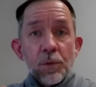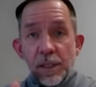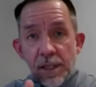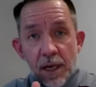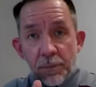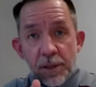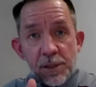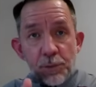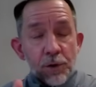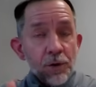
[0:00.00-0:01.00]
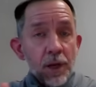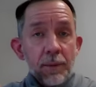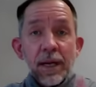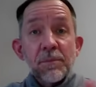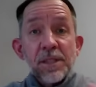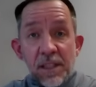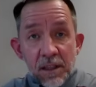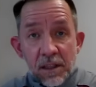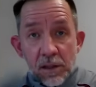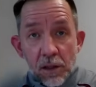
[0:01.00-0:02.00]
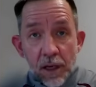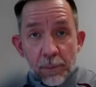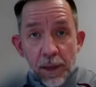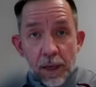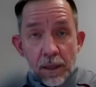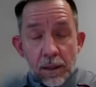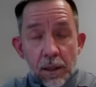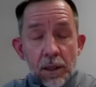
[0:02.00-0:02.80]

We set up this program and I'm still in a lot of pain.